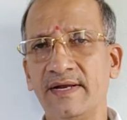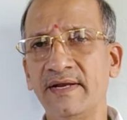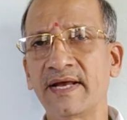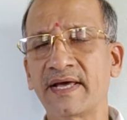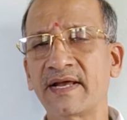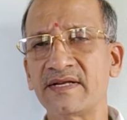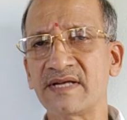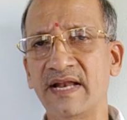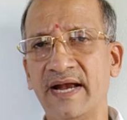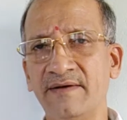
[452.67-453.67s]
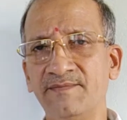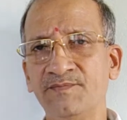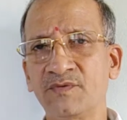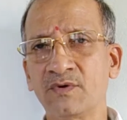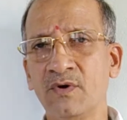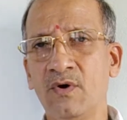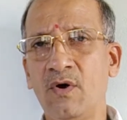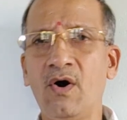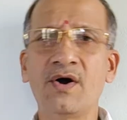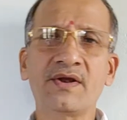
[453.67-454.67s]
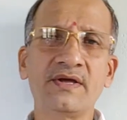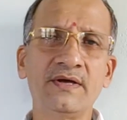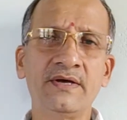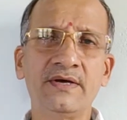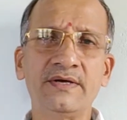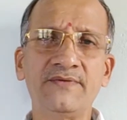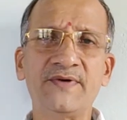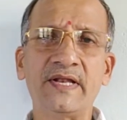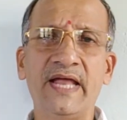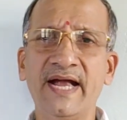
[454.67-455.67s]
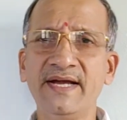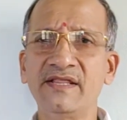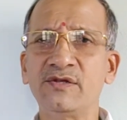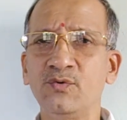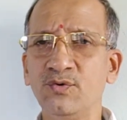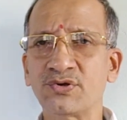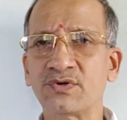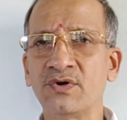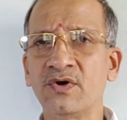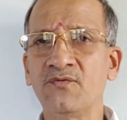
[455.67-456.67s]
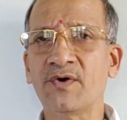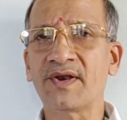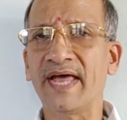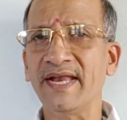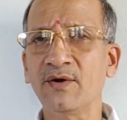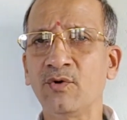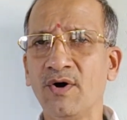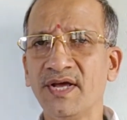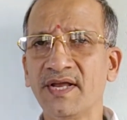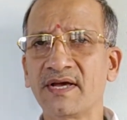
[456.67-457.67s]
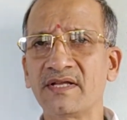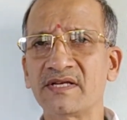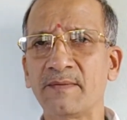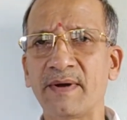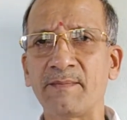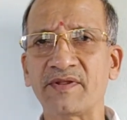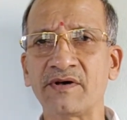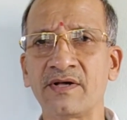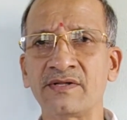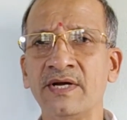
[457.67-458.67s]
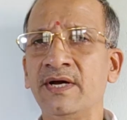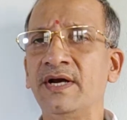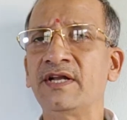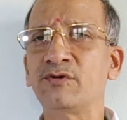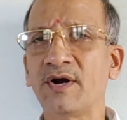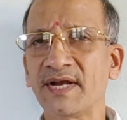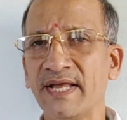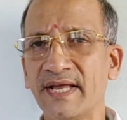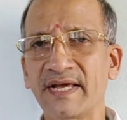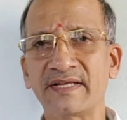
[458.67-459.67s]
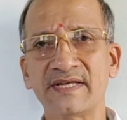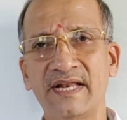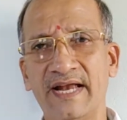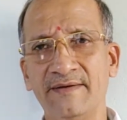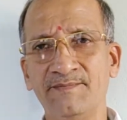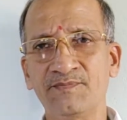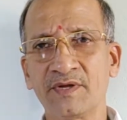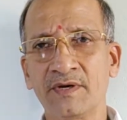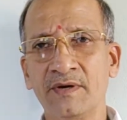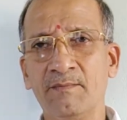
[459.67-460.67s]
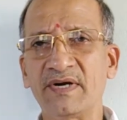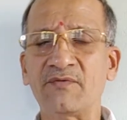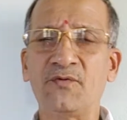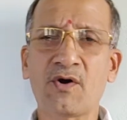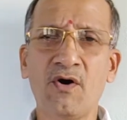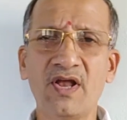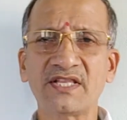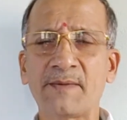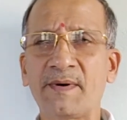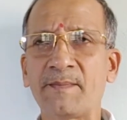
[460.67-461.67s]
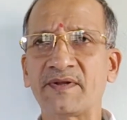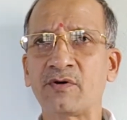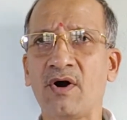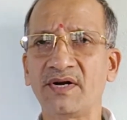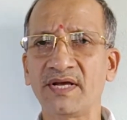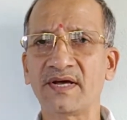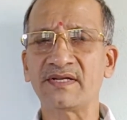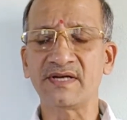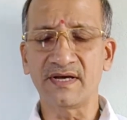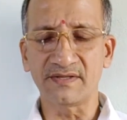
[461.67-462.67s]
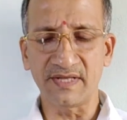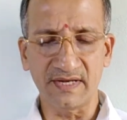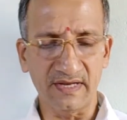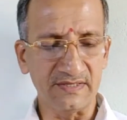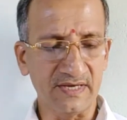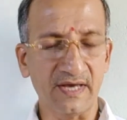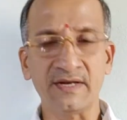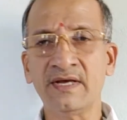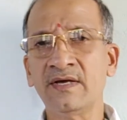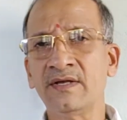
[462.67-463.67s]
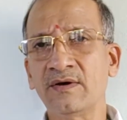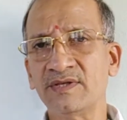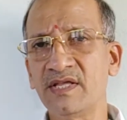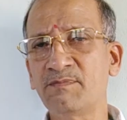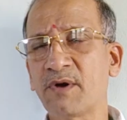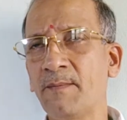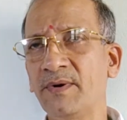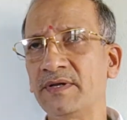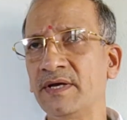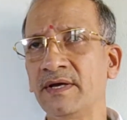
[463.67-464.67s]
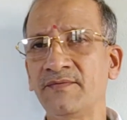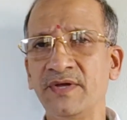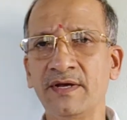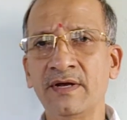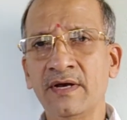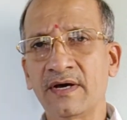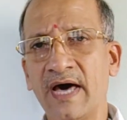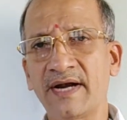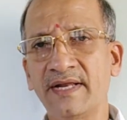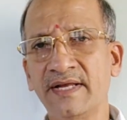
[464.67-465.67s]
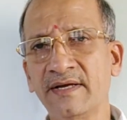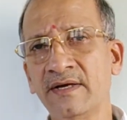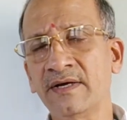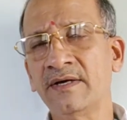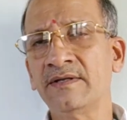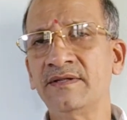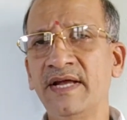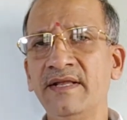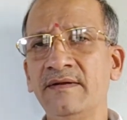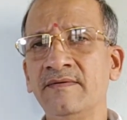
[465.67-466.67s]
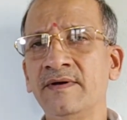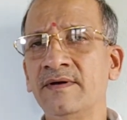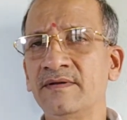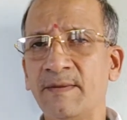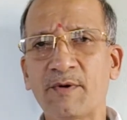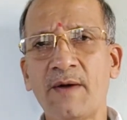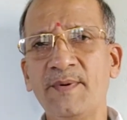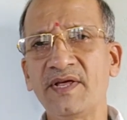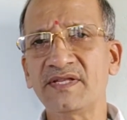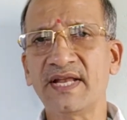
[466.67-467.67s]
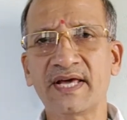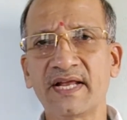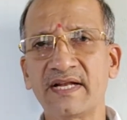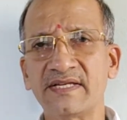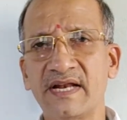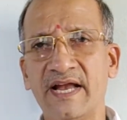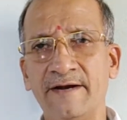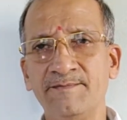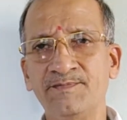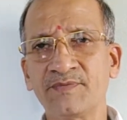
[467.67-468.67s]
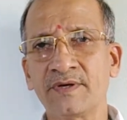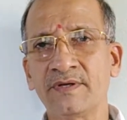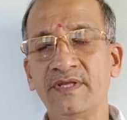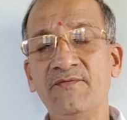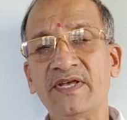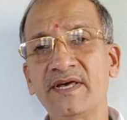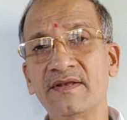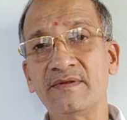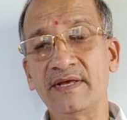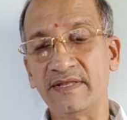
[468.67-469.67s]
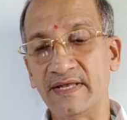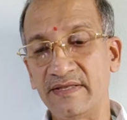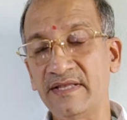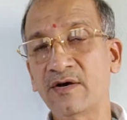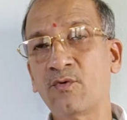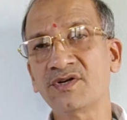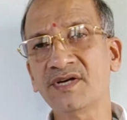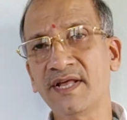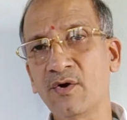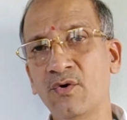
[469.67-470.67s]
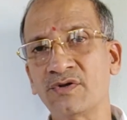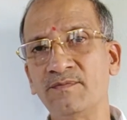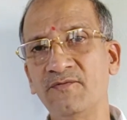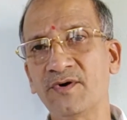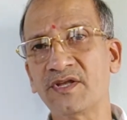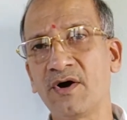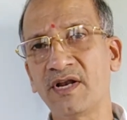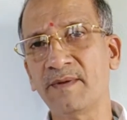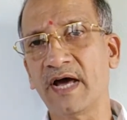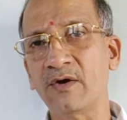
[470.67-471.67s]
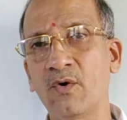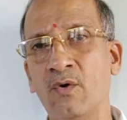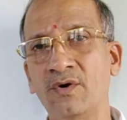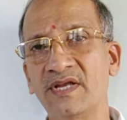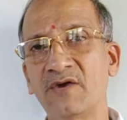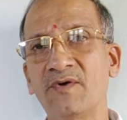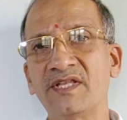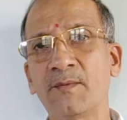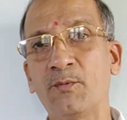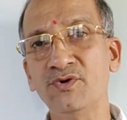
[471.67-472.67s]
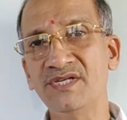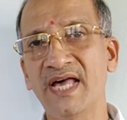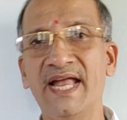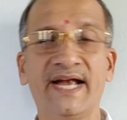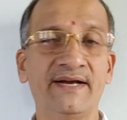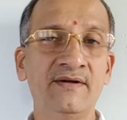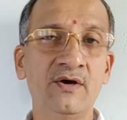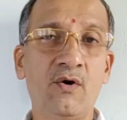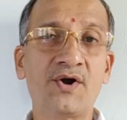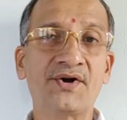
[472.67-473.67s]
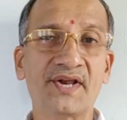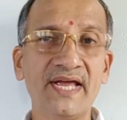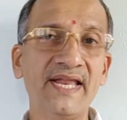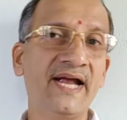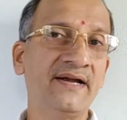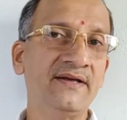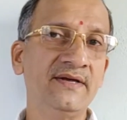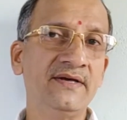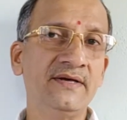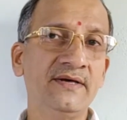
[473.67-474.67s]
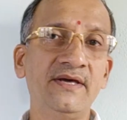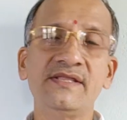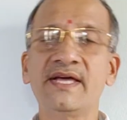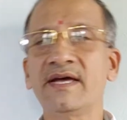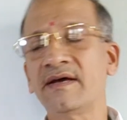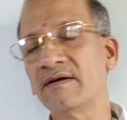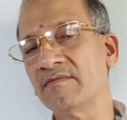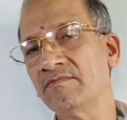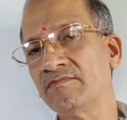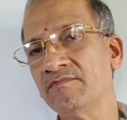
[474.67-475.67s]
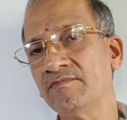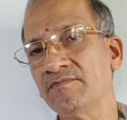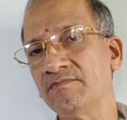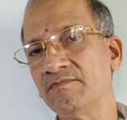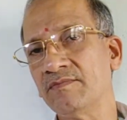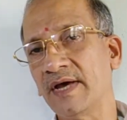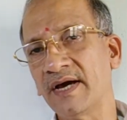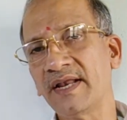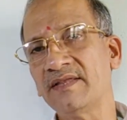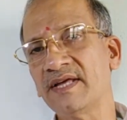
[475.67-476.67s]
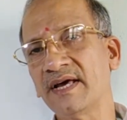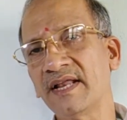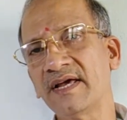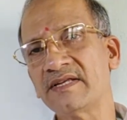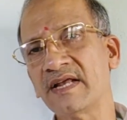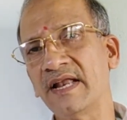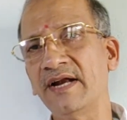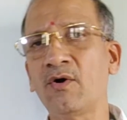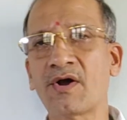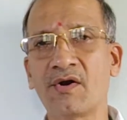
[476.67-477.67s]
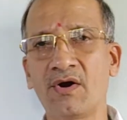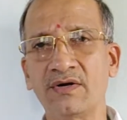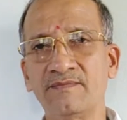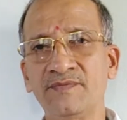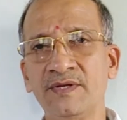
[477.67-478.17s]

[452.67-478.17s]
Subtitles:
agricultural land. Or if a land is used for non-agricultural purposes, it is not an agricultural land. But for all other purposes, horticulture, sericulture, these properties, the gardening, then the property is an agricultural land. Then the question arose before the Honorable High Court that whether punja land or dry land is an agricultural land or not.